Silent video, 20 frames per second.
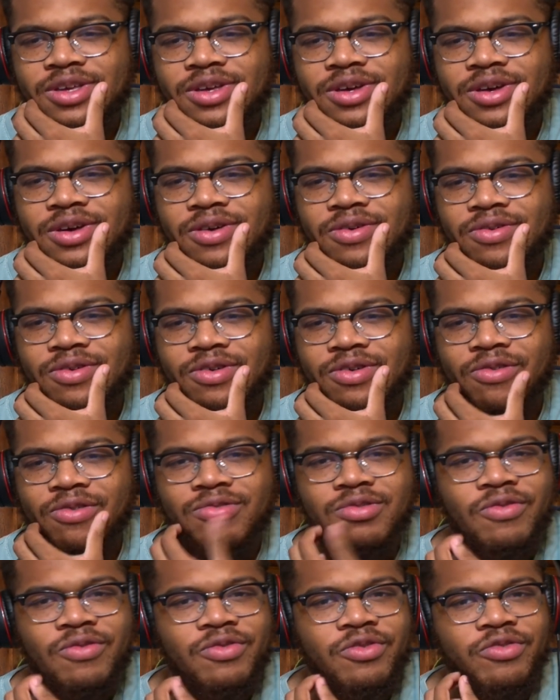you know,
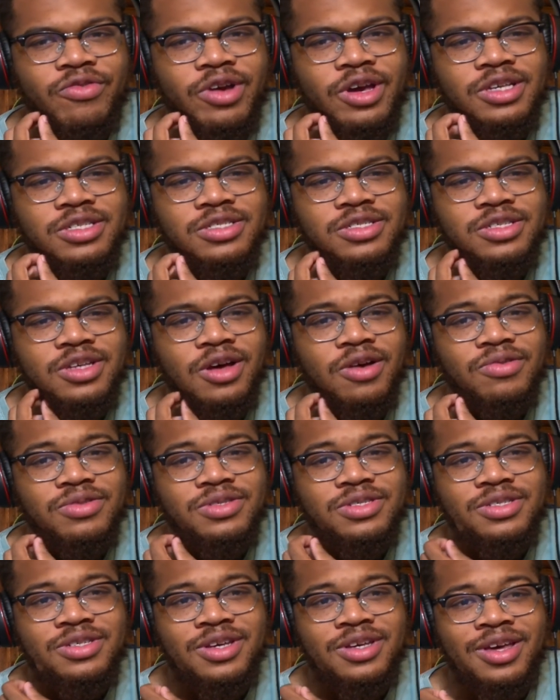going over race
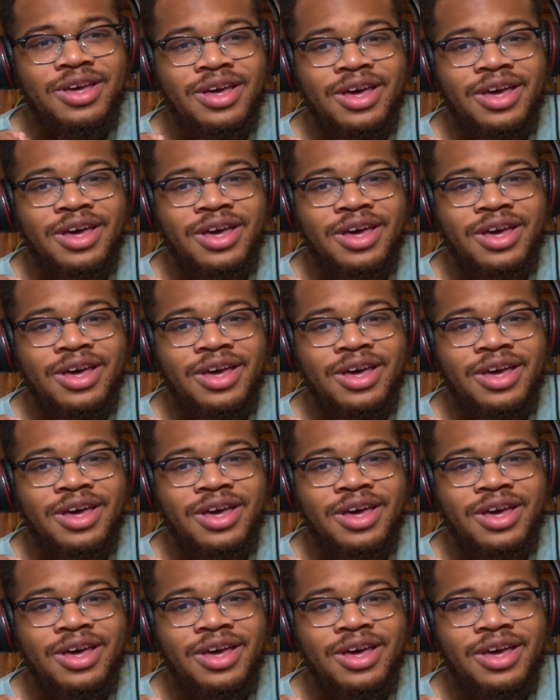notes?